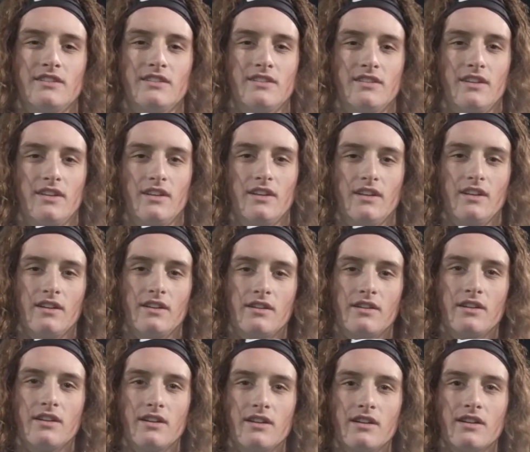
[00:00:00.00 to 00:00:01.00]
All right. And
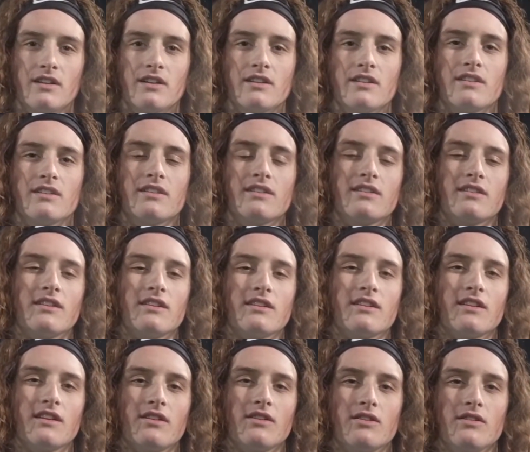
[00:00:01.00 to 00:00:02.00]
again, you know,
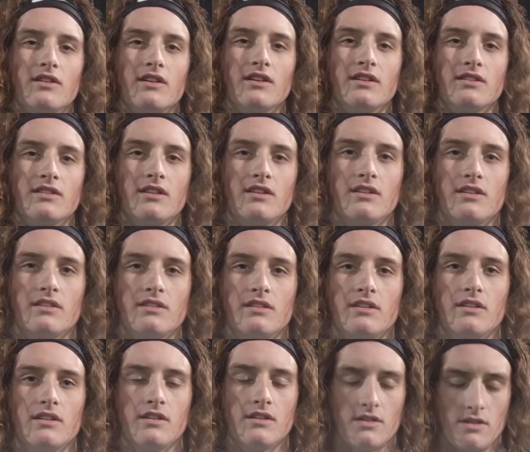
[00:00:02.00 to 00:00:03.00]
you guys took the
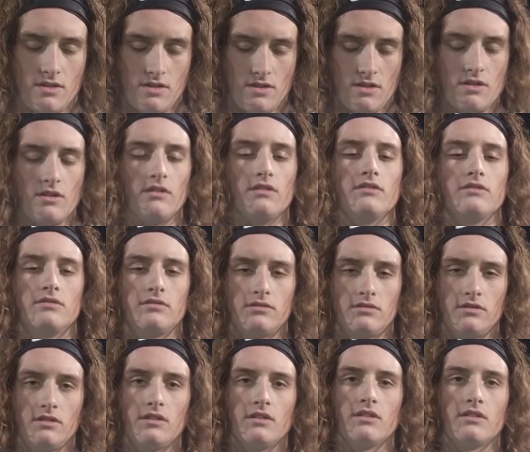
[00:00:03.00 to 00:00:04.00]
lead again
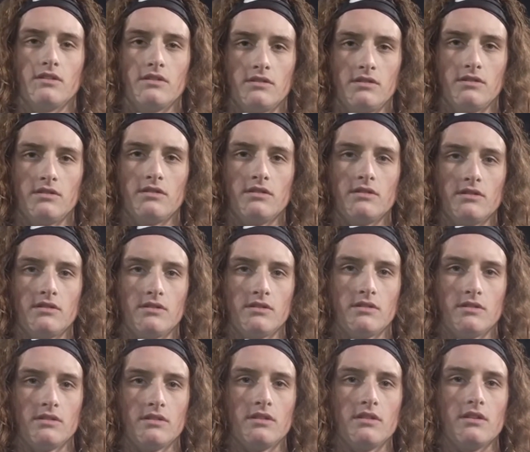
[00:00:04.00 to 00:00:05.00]
tonight, but
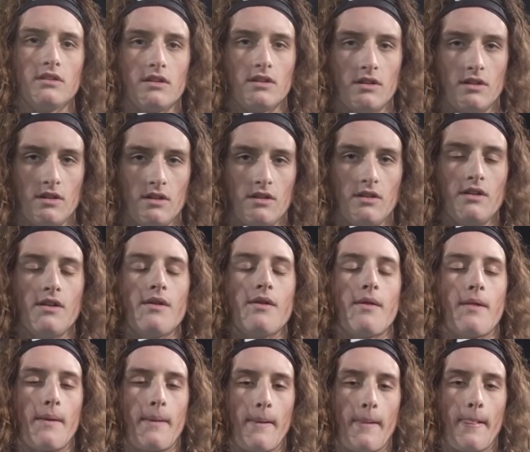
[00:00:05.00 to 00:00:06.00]
they came back with a
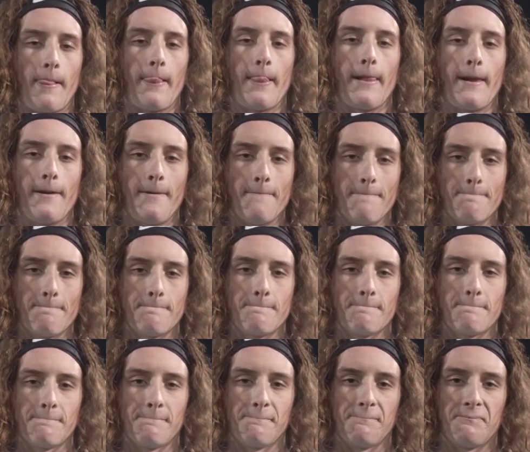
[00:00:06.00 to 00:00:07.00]
big second quarter,
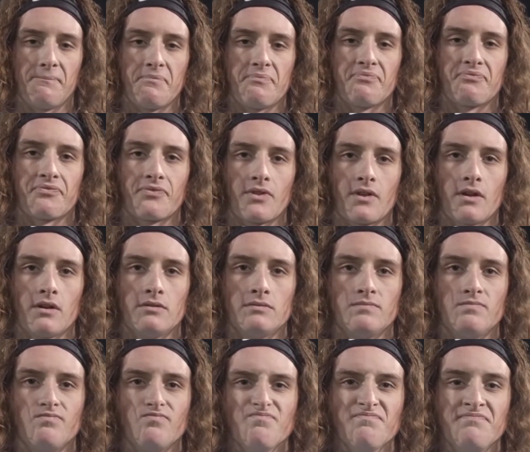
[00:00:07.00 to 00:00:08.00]
man, and you guys held your
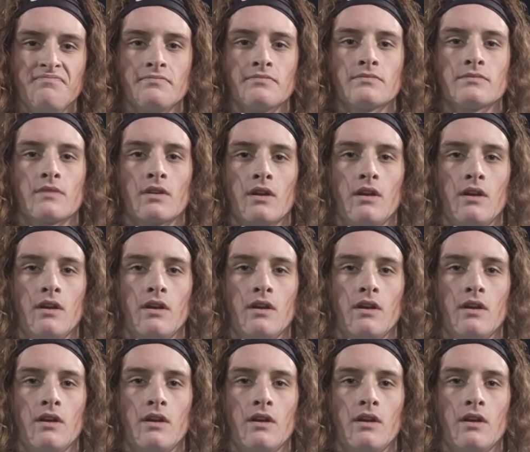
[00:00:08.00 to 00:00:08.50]
composure.